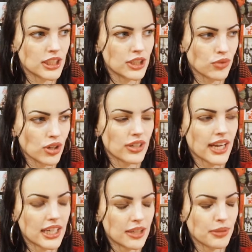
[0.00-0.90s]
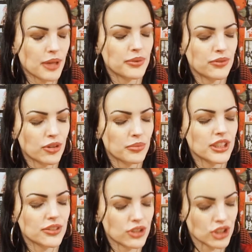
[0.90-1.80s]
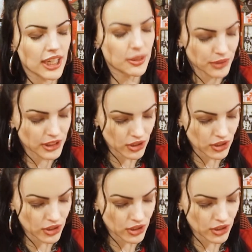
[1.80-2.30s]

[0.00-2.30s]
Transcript: The Royal Canin puppy formula for giant breed